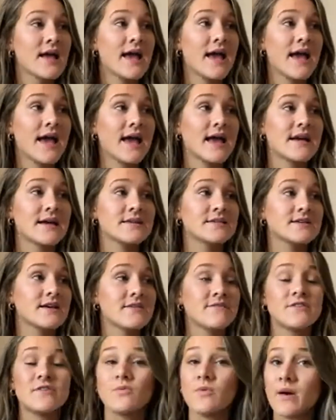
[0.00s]
And
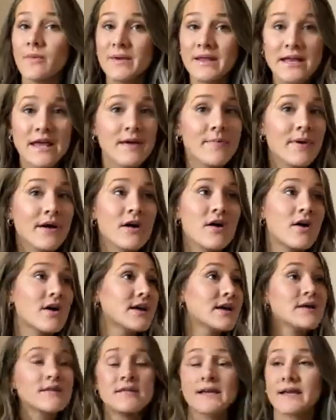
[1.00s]
if you want me to get back on
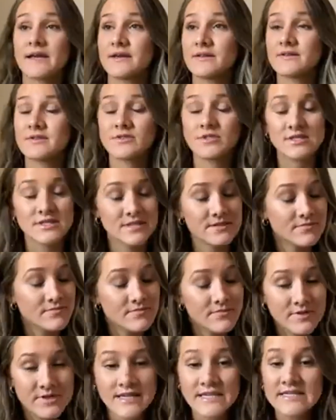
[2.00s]
it, like, just
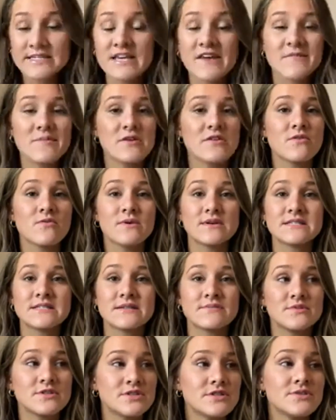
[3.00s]
please give me the
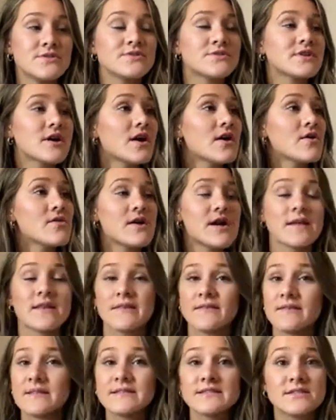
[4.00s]
wisdom to do so.
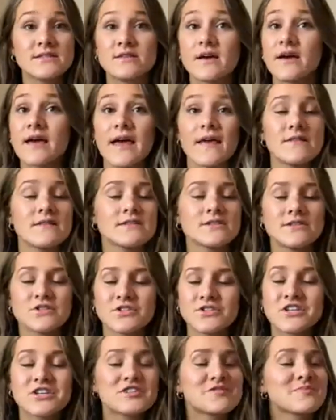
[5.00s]
And this, again, this is
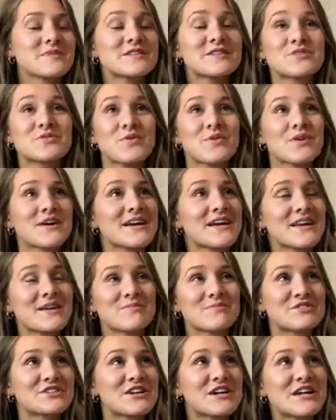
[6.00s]
just my story and
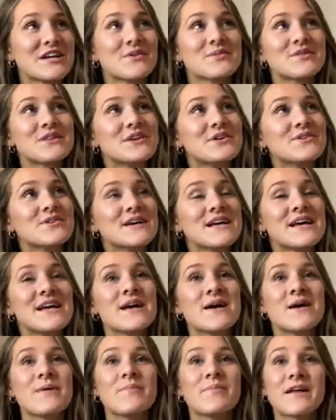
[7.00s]
I'm sharing it with you,
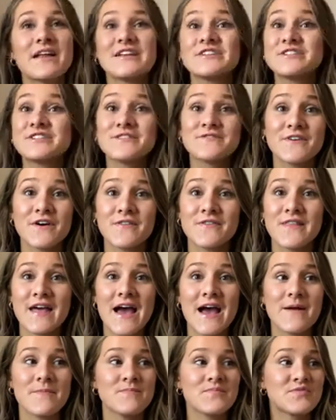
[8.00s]
but I just felt
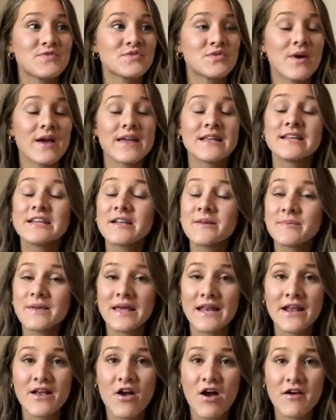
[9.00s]
that. And so I ended up
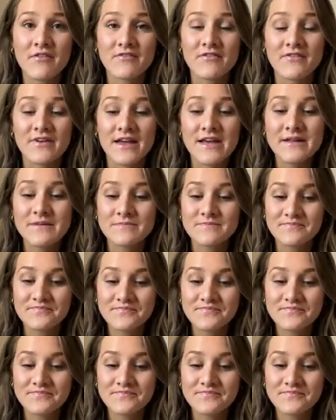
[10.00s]
getting off of it.